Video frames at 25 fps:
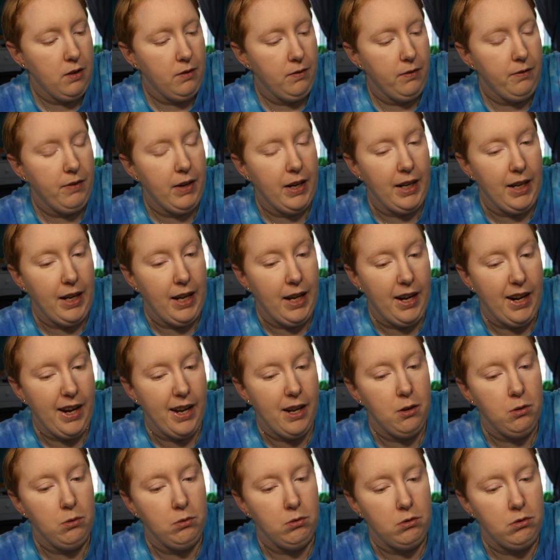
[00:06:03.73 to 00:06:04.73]
if I can get it
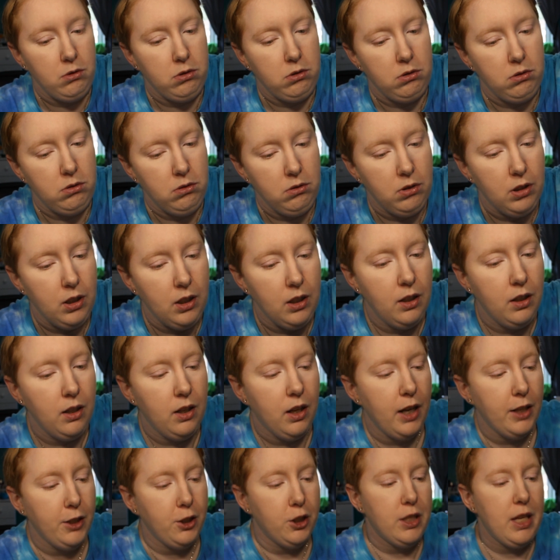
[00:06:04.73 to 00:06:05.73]
out.
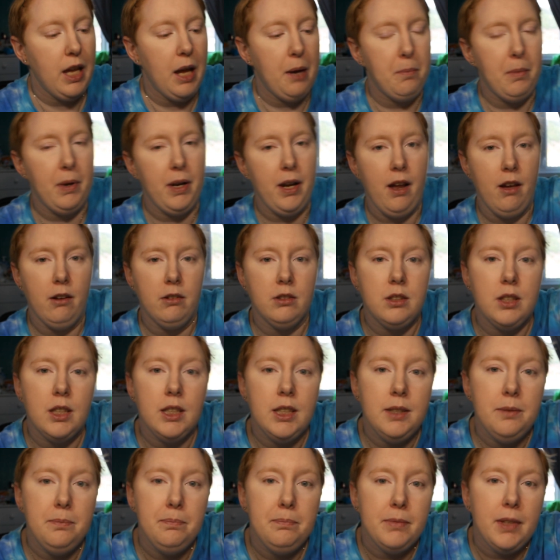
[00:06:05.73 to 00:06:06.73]
I just had my nails
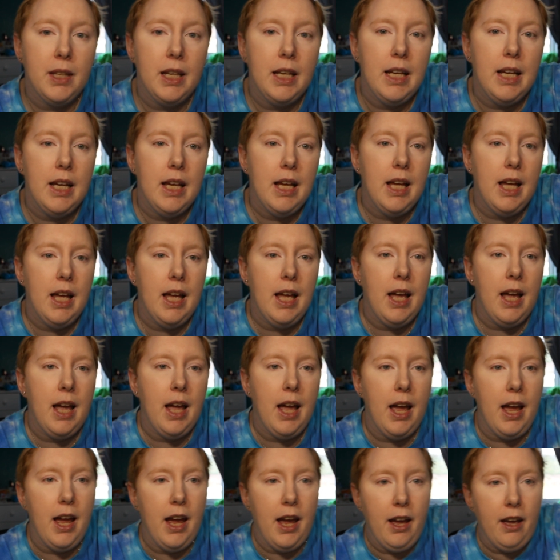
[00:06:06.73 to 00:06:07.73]
done,
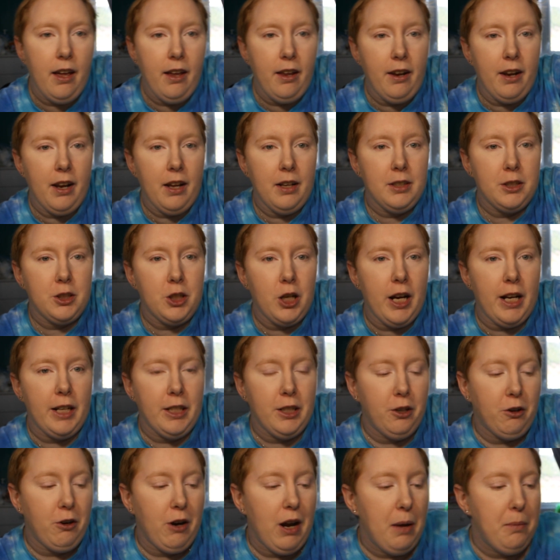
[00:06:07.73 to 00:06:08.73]
and trying
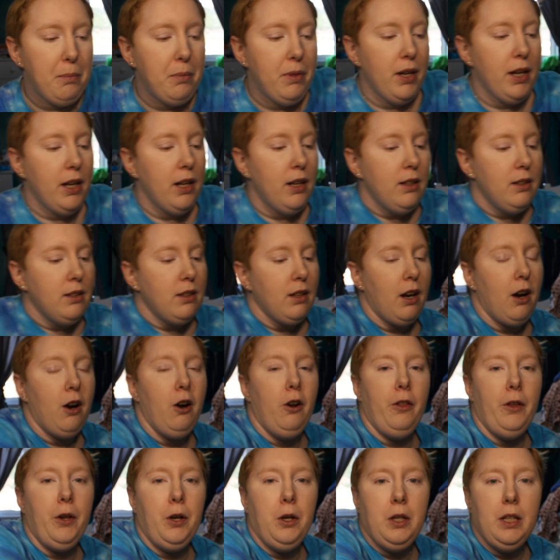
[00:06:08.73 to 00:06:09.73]
to grab things
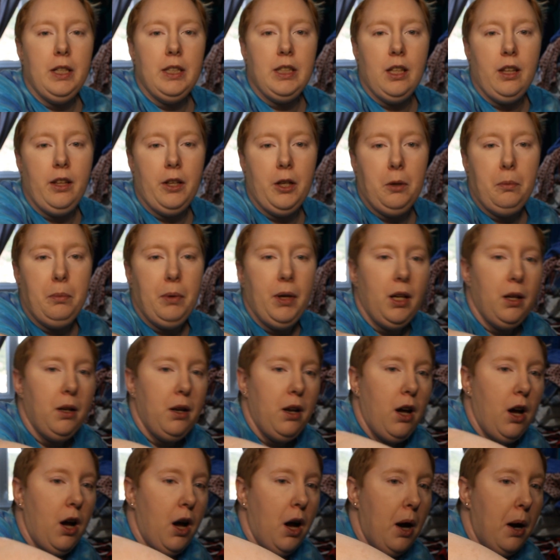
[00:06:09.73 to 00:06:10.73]
is a little bit
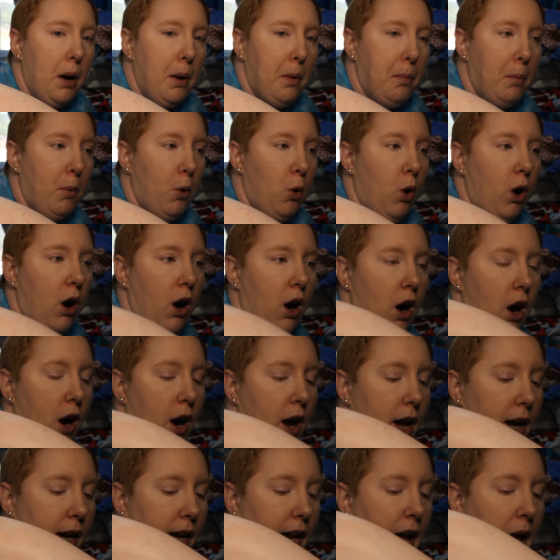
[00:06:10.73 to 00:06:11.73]
more
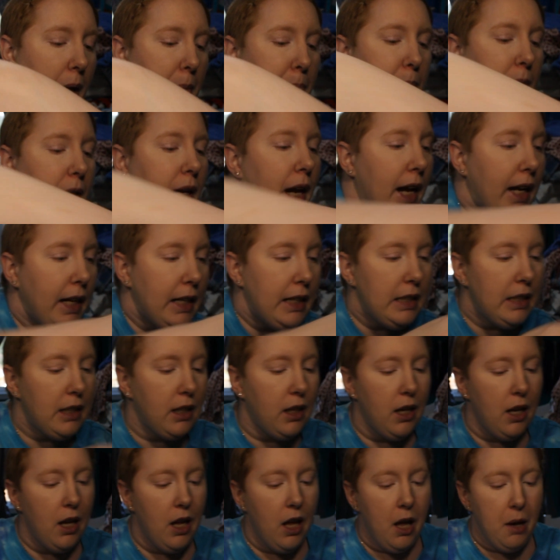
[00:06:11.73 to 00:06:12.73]
complicated,
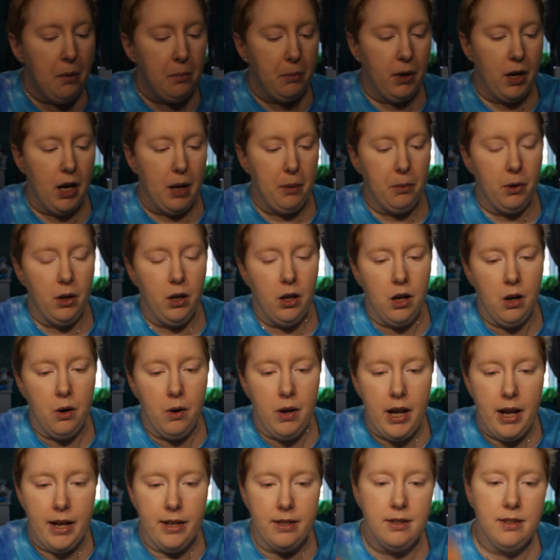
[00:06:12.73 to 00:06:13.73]
but I'm gonna go
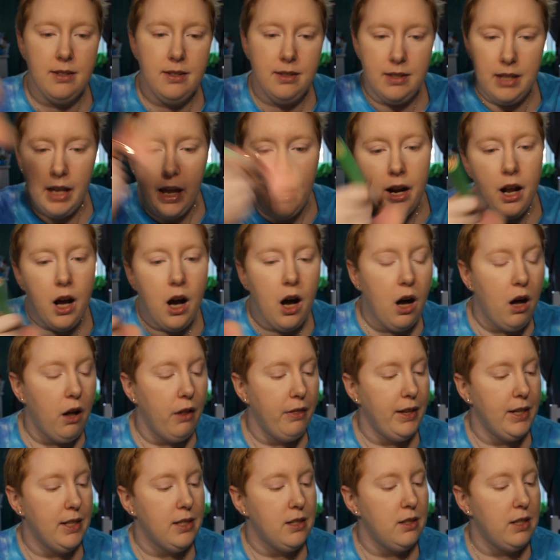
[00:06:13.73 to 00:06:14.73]
ahead and set all
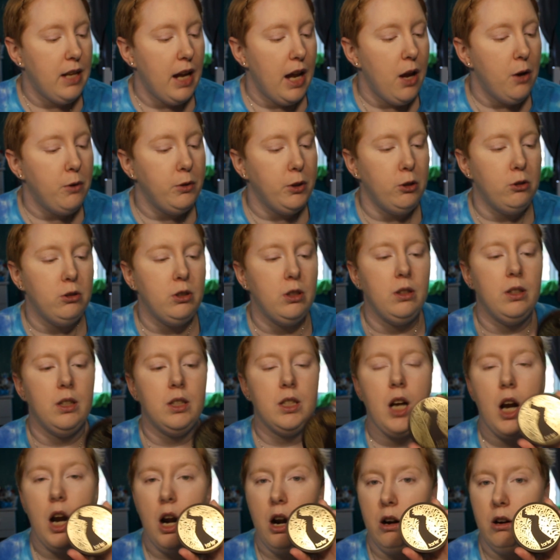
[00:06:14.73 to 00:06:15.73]
this down using the
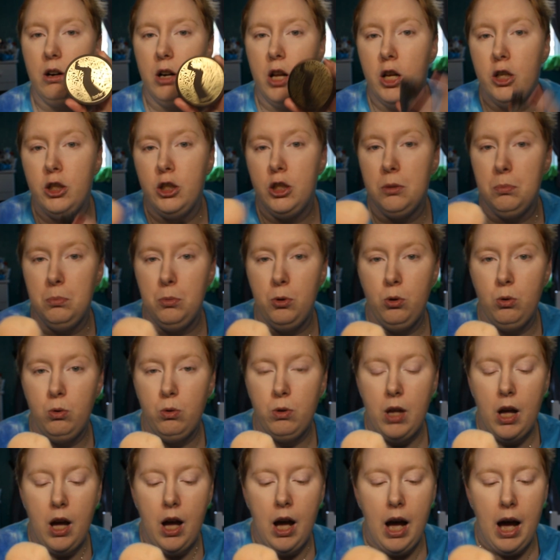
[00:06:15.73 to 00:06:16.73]
Tarte
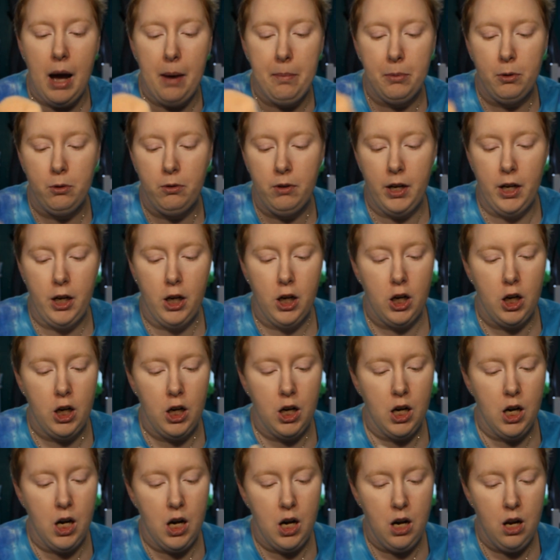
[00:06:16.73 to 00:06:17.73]
Smooth
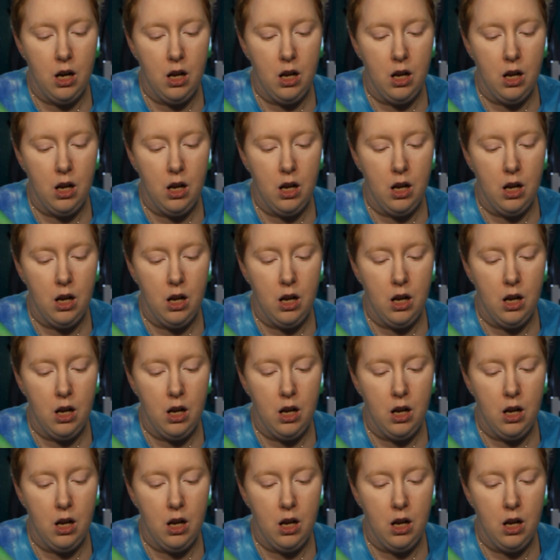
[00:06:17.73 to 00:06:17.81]
Operator